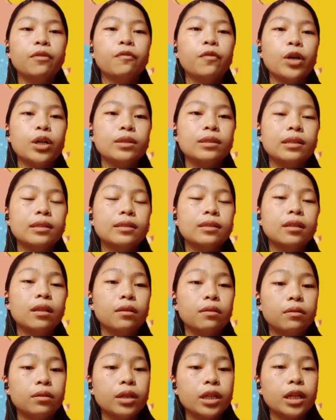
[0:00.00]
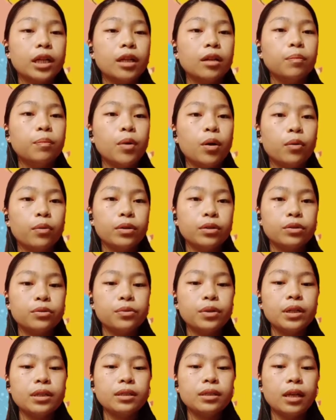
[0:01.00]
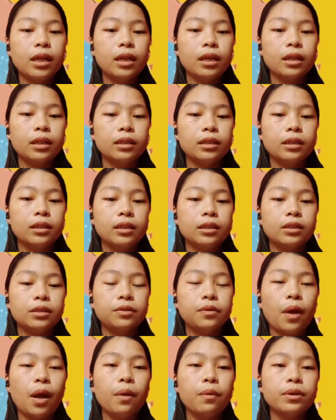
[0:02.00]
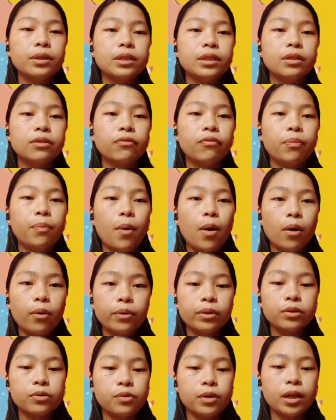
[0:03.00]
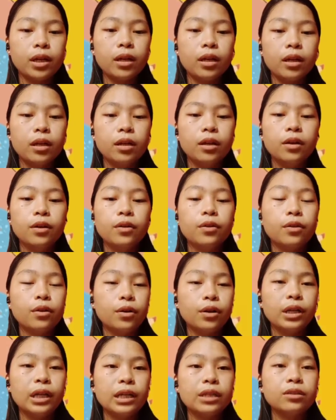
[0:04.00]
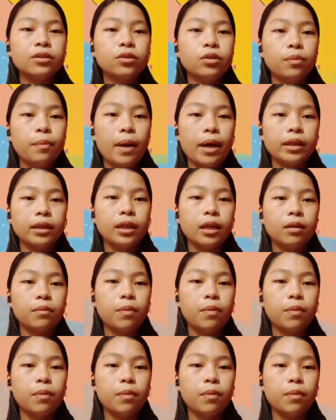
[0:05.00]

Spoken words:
First is the lyrical poetry, second is narrative poetry, third is dramatic